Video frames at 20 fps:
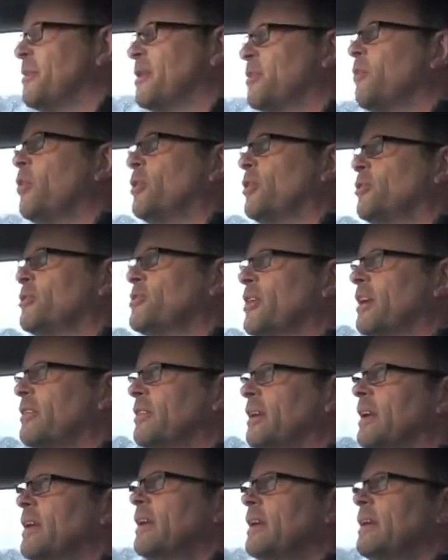matter what you're
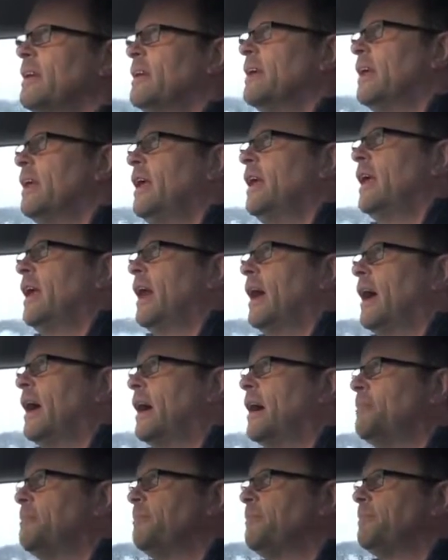driving.
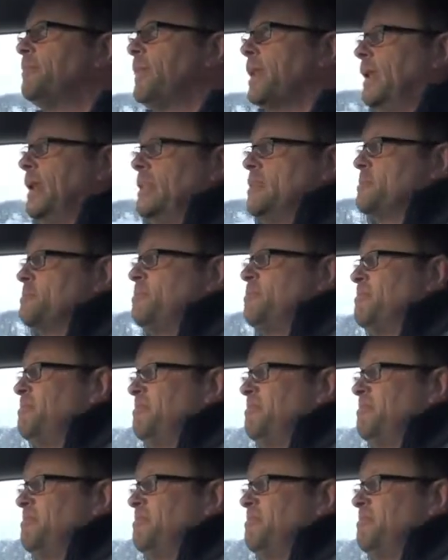It's